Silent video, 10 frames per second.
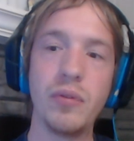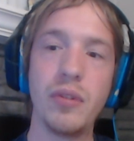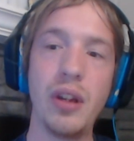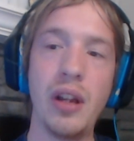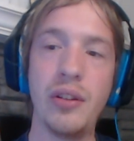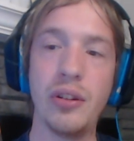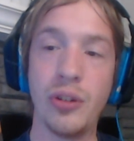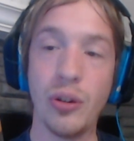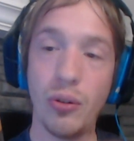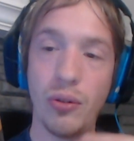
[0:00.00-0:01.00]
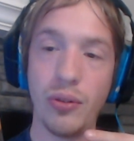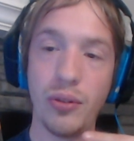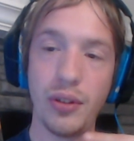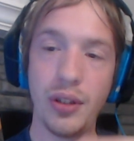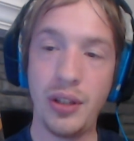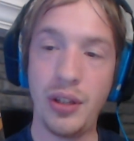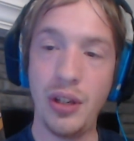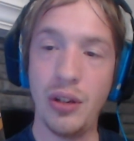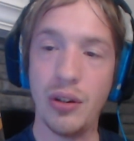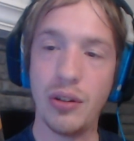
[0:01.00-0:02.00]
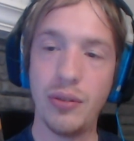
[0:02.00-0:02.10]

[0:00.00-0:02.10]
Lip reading: And the girl here